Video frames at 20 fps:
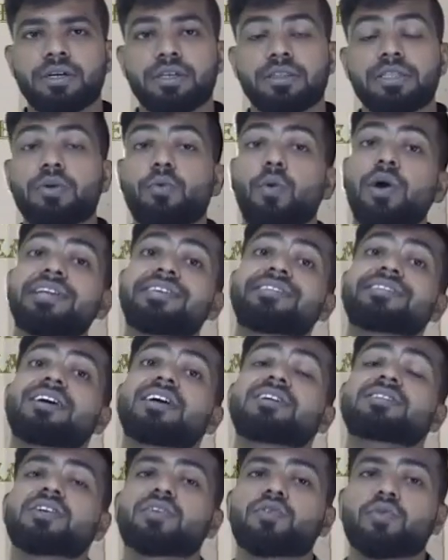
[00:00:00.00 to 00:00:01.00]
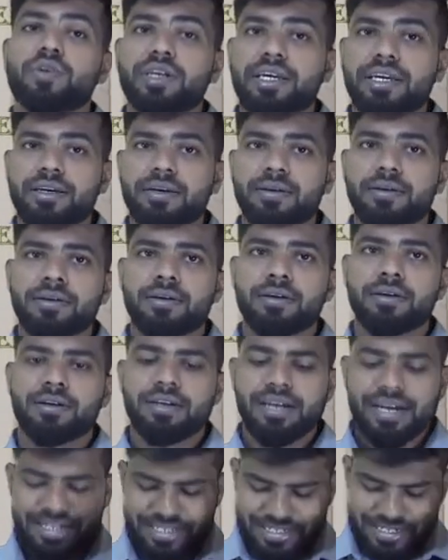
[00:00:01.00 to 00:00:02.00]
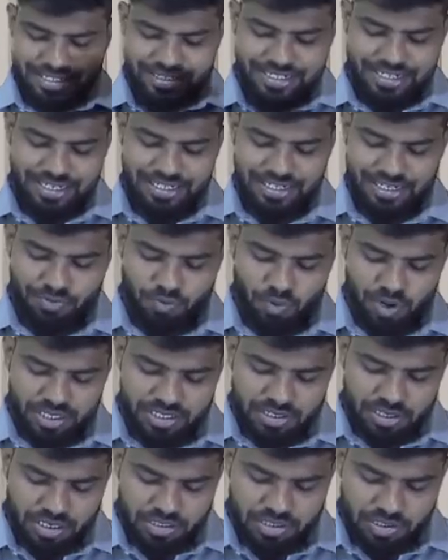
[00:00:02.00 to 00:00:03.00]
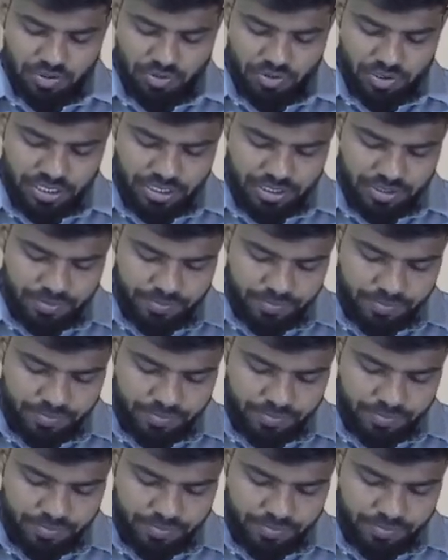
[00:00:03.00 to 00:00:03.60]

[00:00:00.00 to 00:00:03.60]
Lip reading: Then what is cost accounting? Let us understand that. What is cost accounting?